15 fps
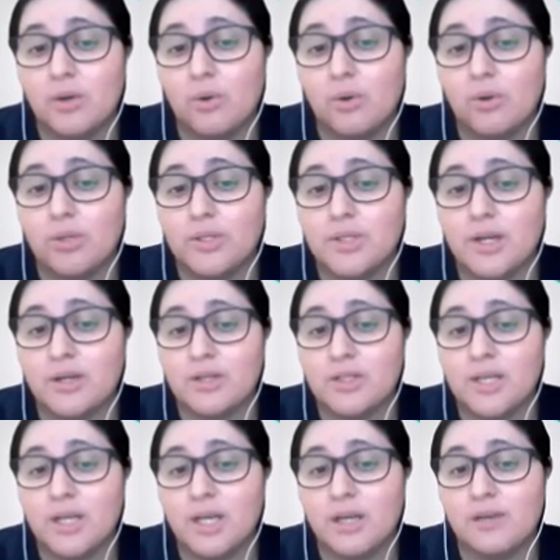or the
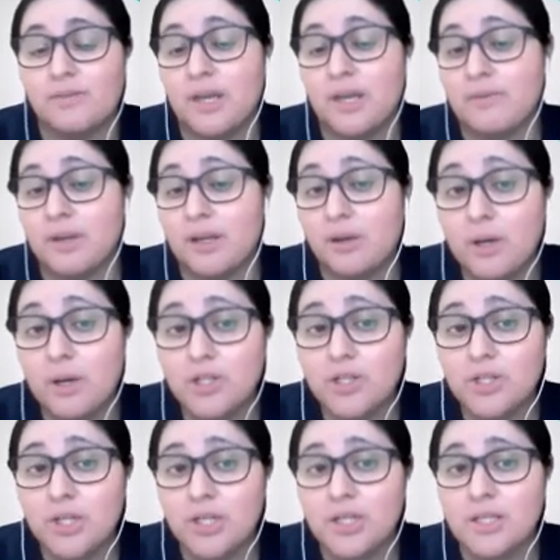DRC if they have any
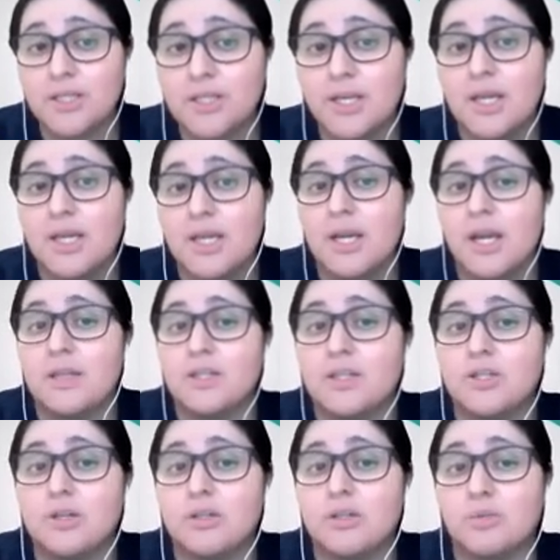questions, and the
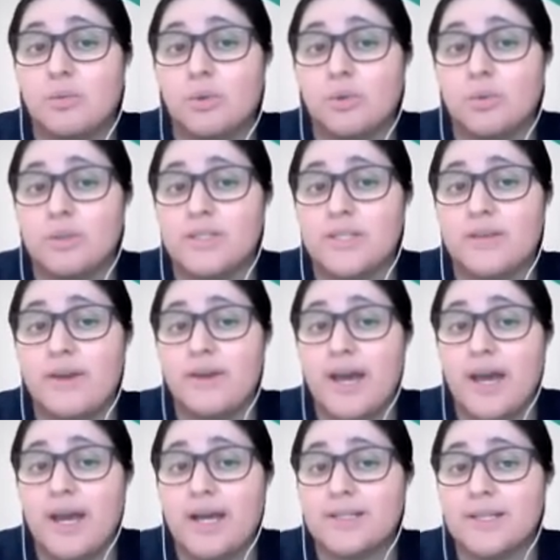students will receive
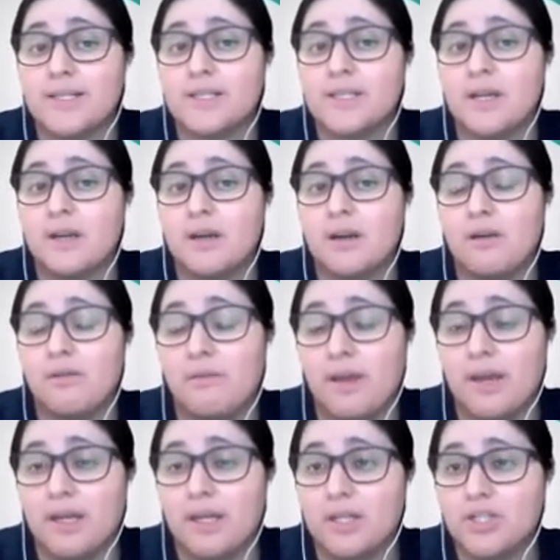access, not an
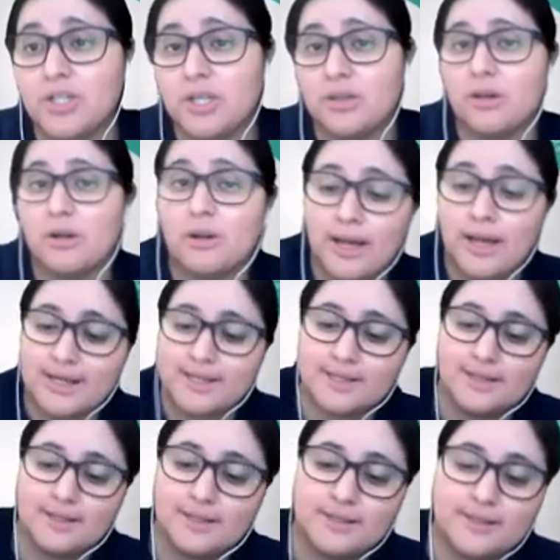advantage in their
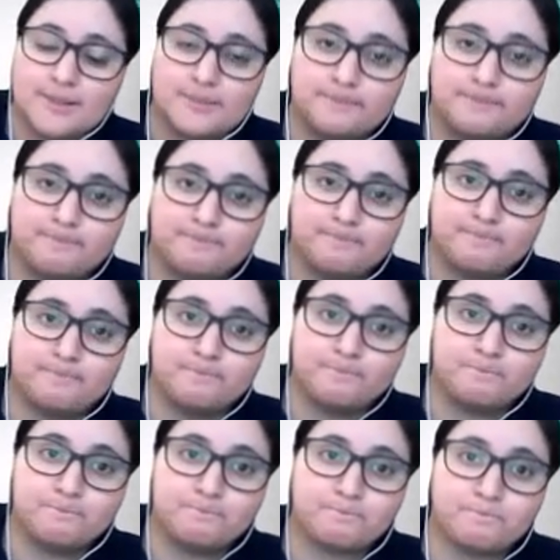classes.
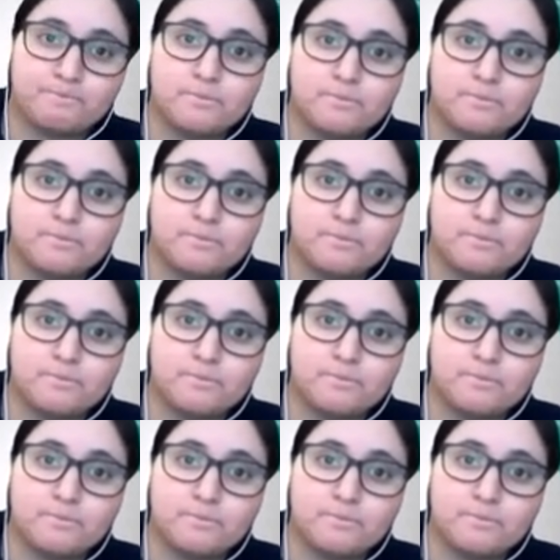So